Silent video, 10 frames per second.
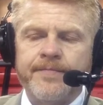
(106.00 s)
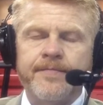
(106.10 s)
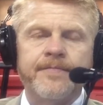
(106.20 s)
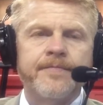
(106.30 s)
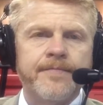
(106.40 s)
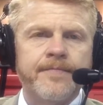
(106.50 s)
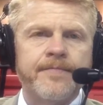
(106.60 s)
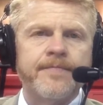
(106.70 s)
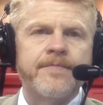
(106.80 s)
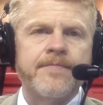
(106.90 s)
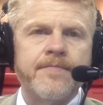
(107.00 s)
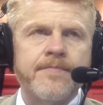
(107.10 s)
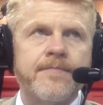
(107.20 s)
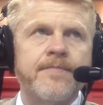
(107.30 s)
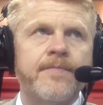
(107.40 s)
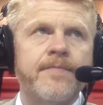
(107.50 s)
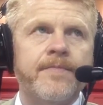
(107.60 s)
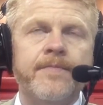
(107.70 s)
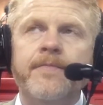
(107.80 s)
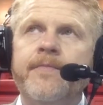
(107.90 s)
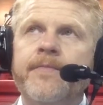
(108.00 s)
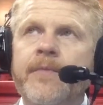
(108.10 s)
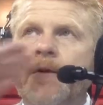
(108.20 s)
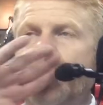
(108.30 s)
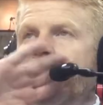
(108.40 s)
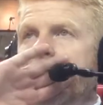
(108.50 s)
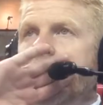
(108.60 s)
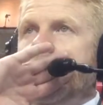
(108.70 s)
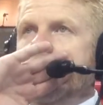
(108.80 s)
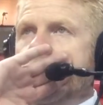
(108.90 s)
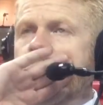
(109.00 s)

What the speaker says: The person shown says nothing.